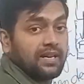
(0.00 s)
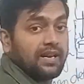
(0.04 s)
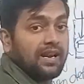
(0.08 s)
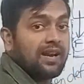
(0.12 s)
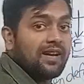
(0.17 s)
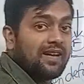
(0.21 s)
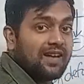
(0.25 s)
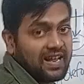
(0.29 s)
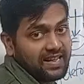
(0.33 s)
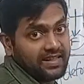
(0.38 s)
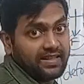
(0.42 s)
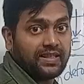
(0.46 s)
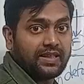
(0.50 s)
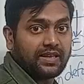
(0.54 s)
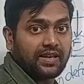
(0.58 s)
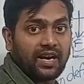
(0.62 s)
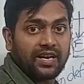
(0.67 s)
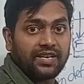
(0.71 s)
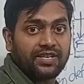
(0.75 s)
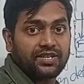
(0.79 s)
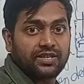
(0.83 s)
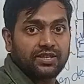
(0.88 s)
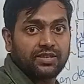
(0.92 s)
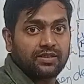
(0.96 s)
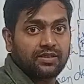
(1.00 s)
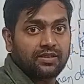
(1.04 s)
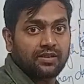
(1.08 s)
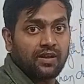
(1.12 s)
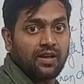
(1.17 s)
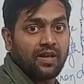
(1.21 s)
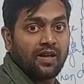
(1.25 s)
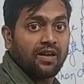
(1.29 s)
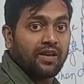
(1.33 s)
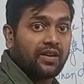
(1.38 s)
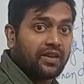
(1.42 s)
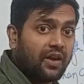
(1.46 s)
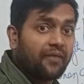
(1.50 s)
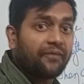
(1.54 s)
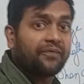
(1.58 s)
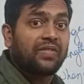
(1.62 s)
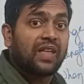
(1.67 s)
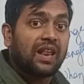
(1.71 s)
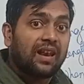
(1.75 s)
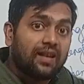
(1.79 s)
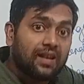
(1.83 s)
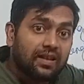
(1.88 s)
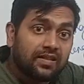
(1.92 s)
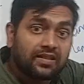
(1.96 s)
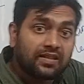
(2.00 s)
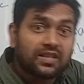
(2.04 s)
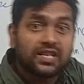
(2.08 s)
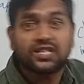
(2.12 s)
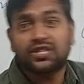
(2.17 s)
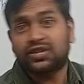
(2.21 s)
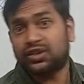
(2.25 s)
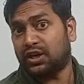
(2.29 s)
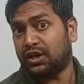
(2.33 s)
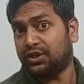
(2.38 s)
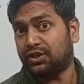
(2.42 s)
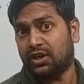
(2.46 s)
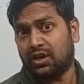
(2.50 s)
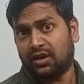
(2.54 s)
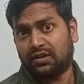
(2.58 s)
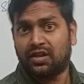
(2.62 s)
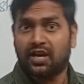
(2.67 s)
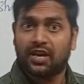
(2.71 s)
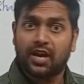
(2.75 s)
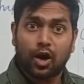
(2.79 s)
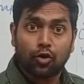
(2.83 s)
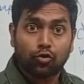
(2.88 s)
length, right? If the length is changing, then